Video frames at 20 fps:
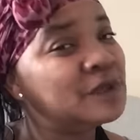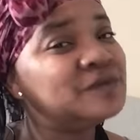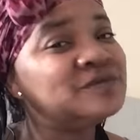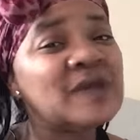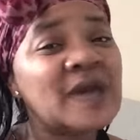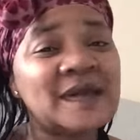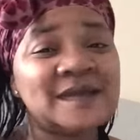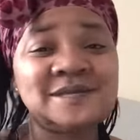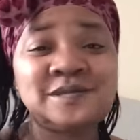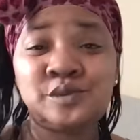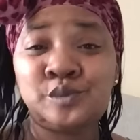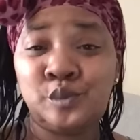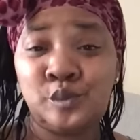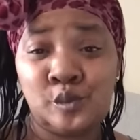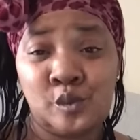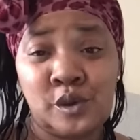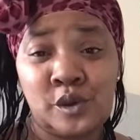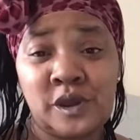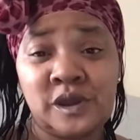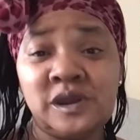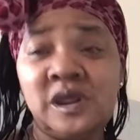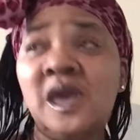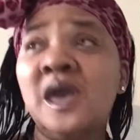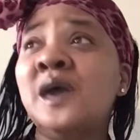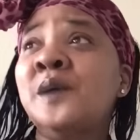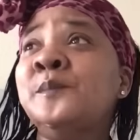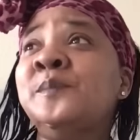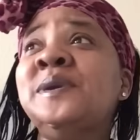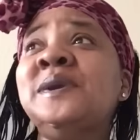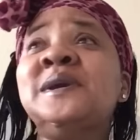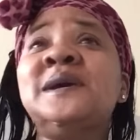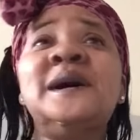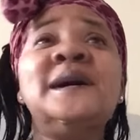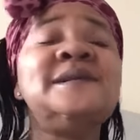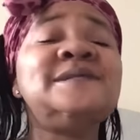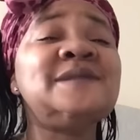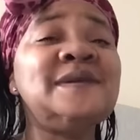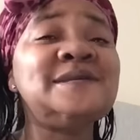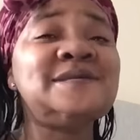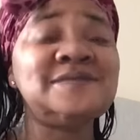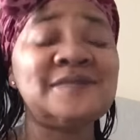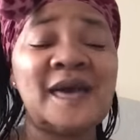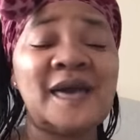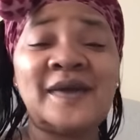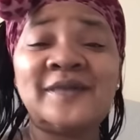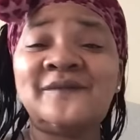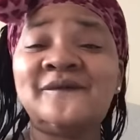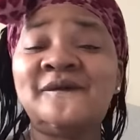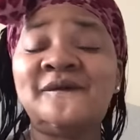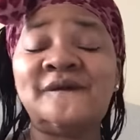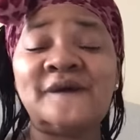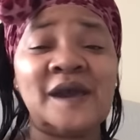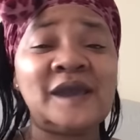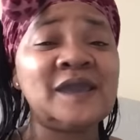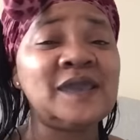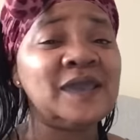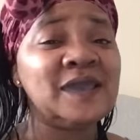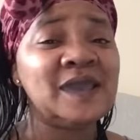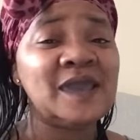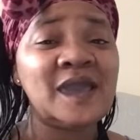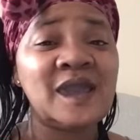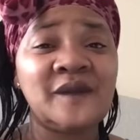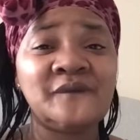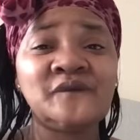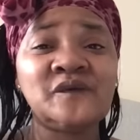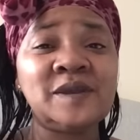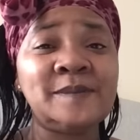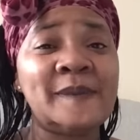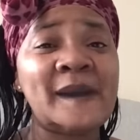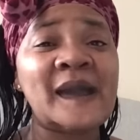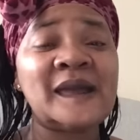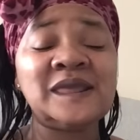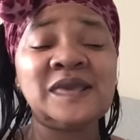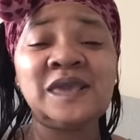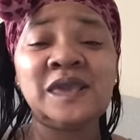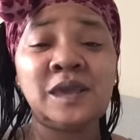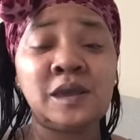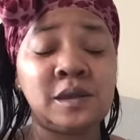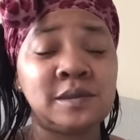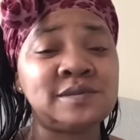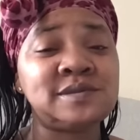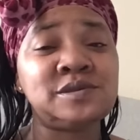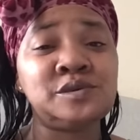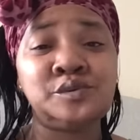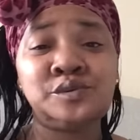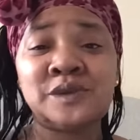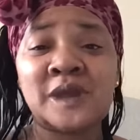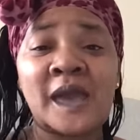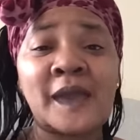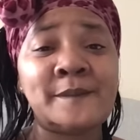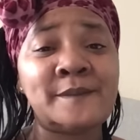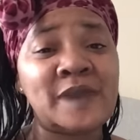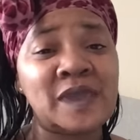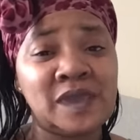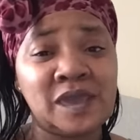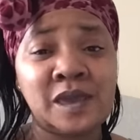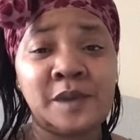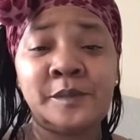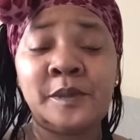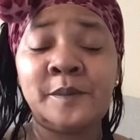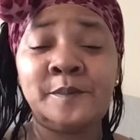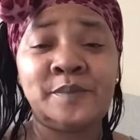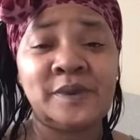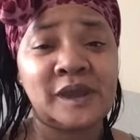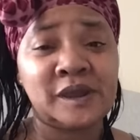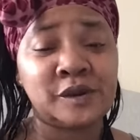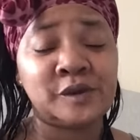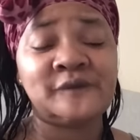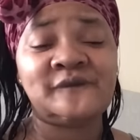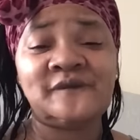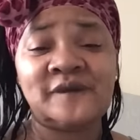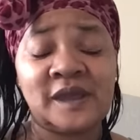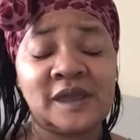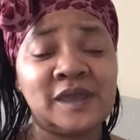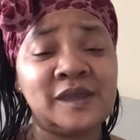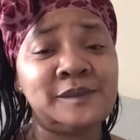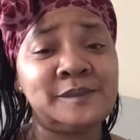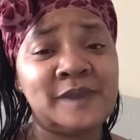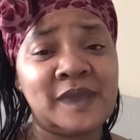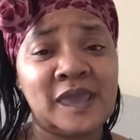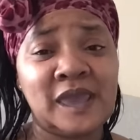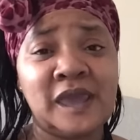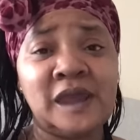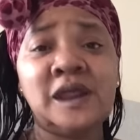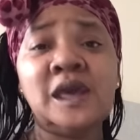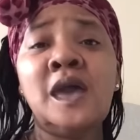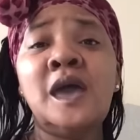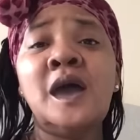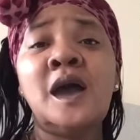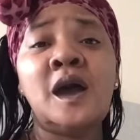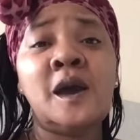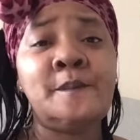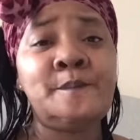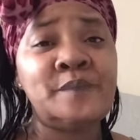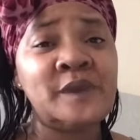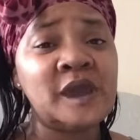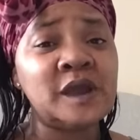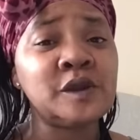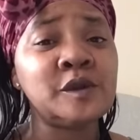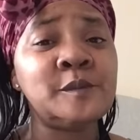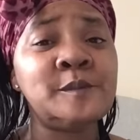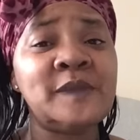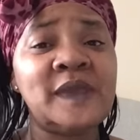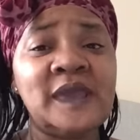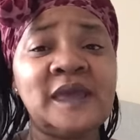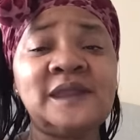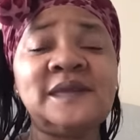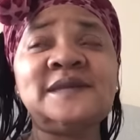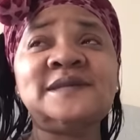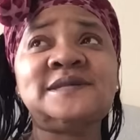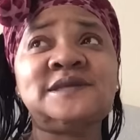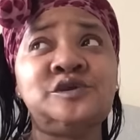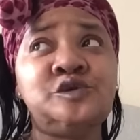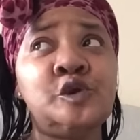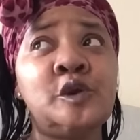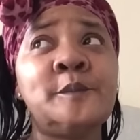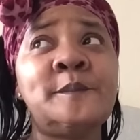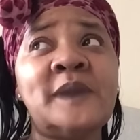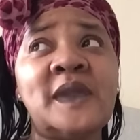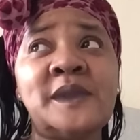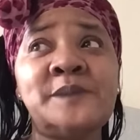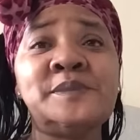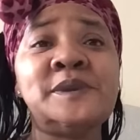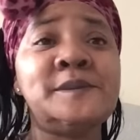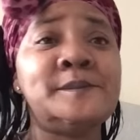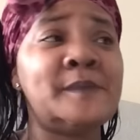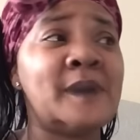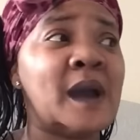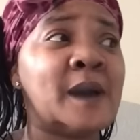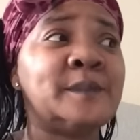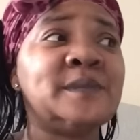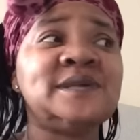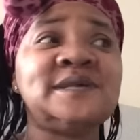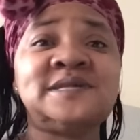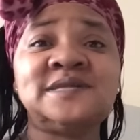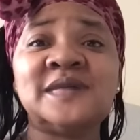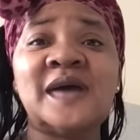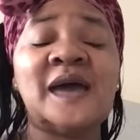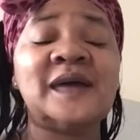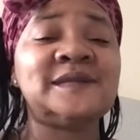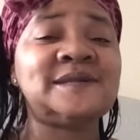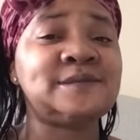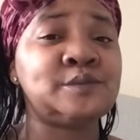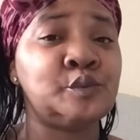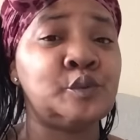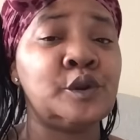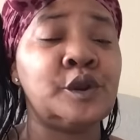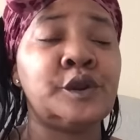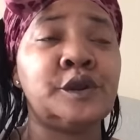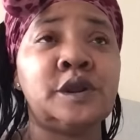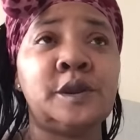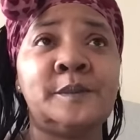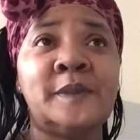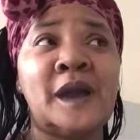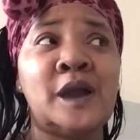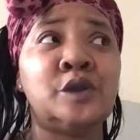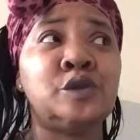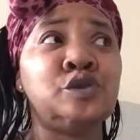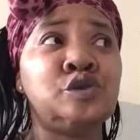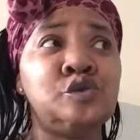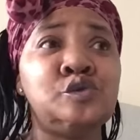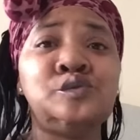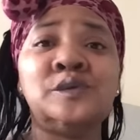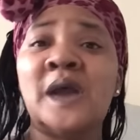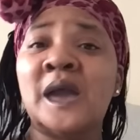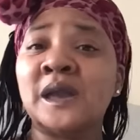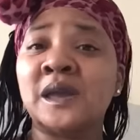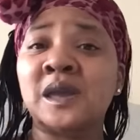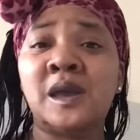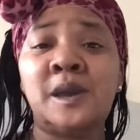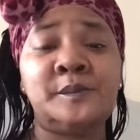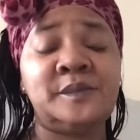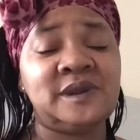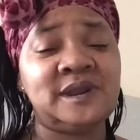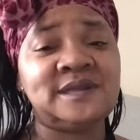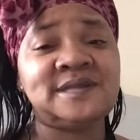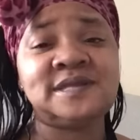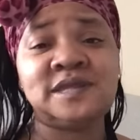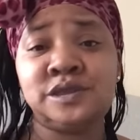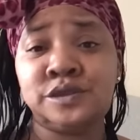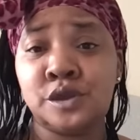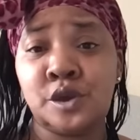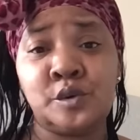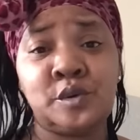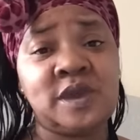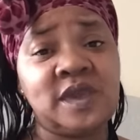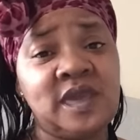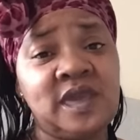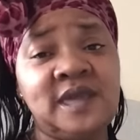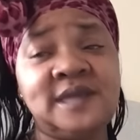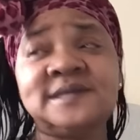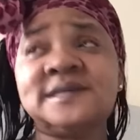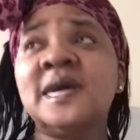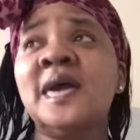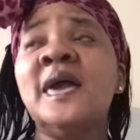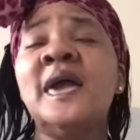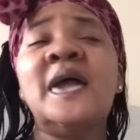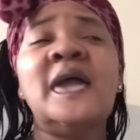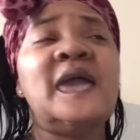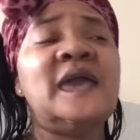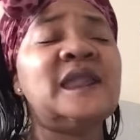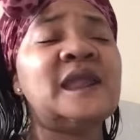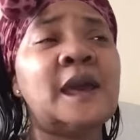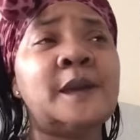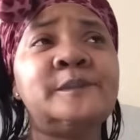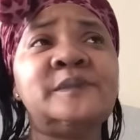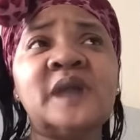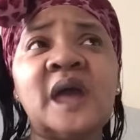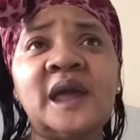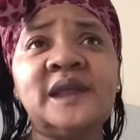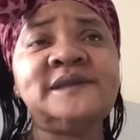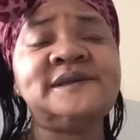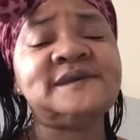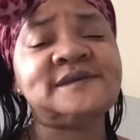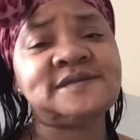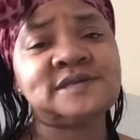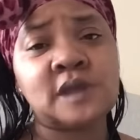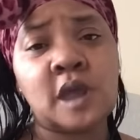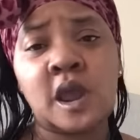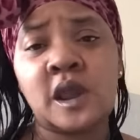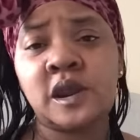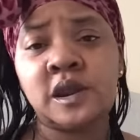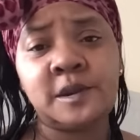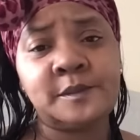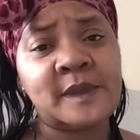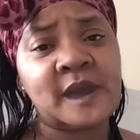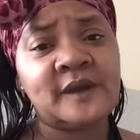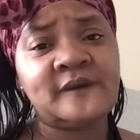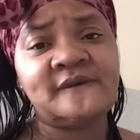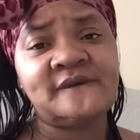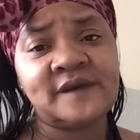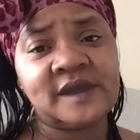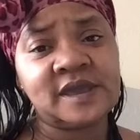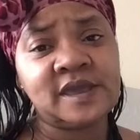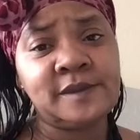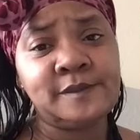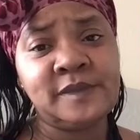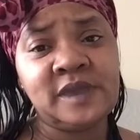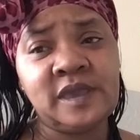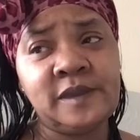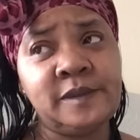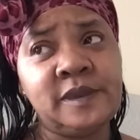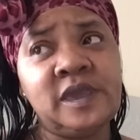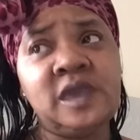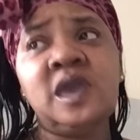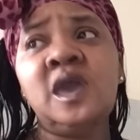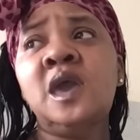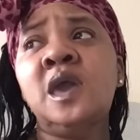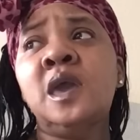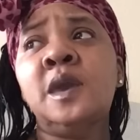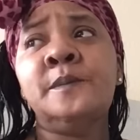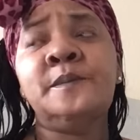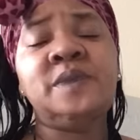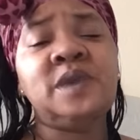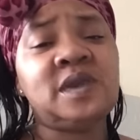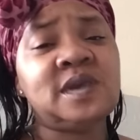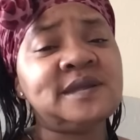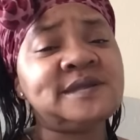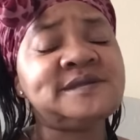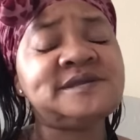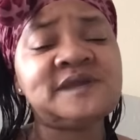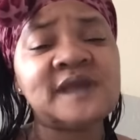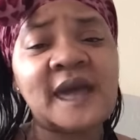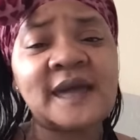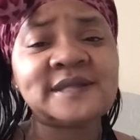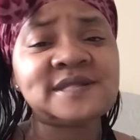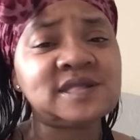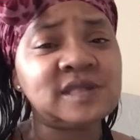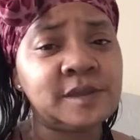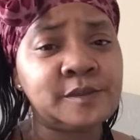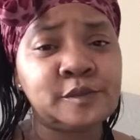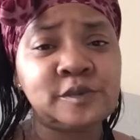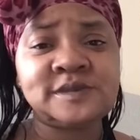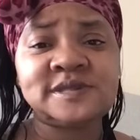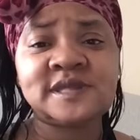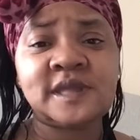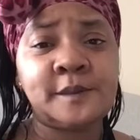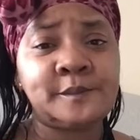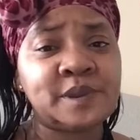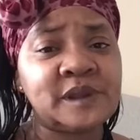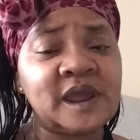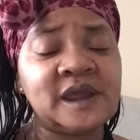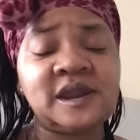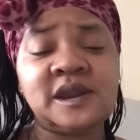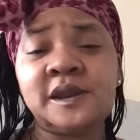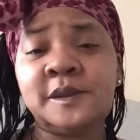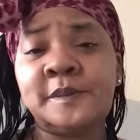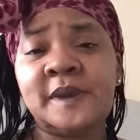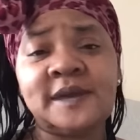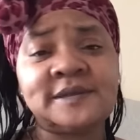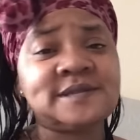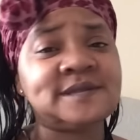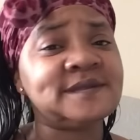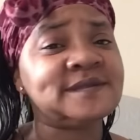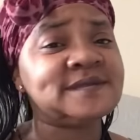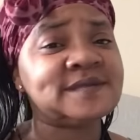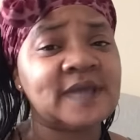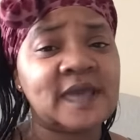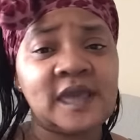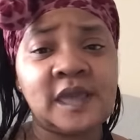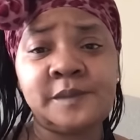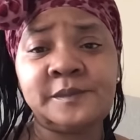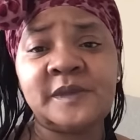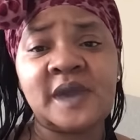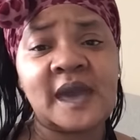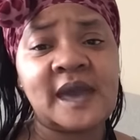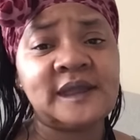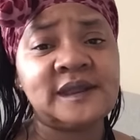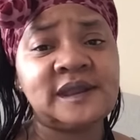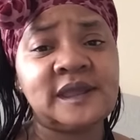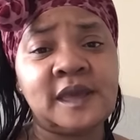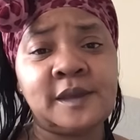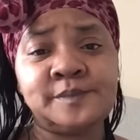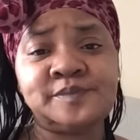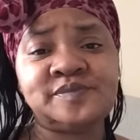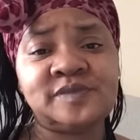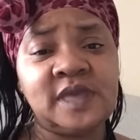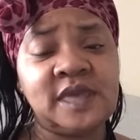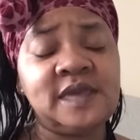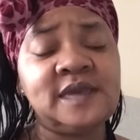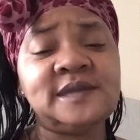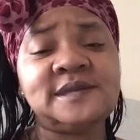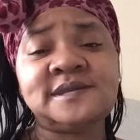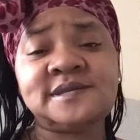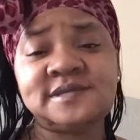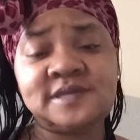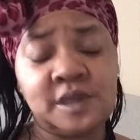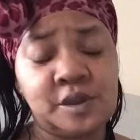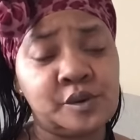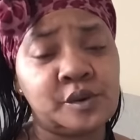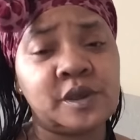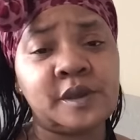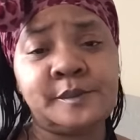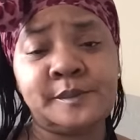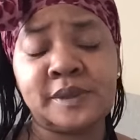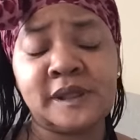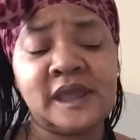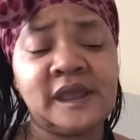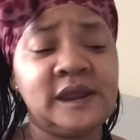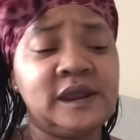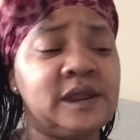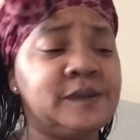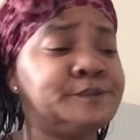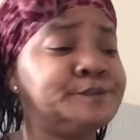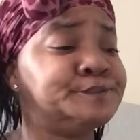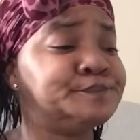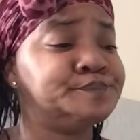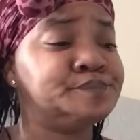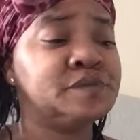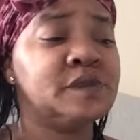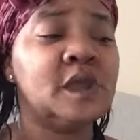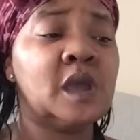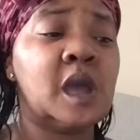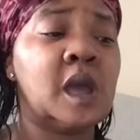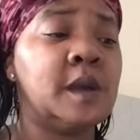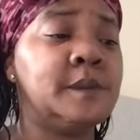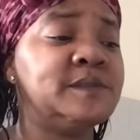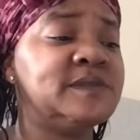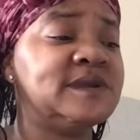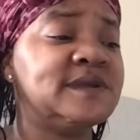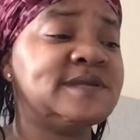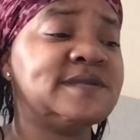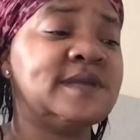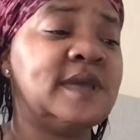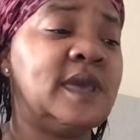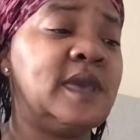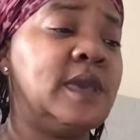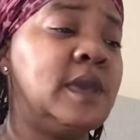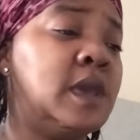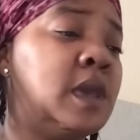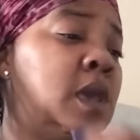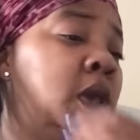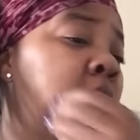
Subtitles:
That's one. Because he's not fucking everybody else, do not make him a better fucking man. A better man is your baby mamas not swearing about you not coming to see your kids. And I'm not just talking about fucking Mimi, because Jocelyn was complaining about the same goddamn thing and still complaining. I'm just saying.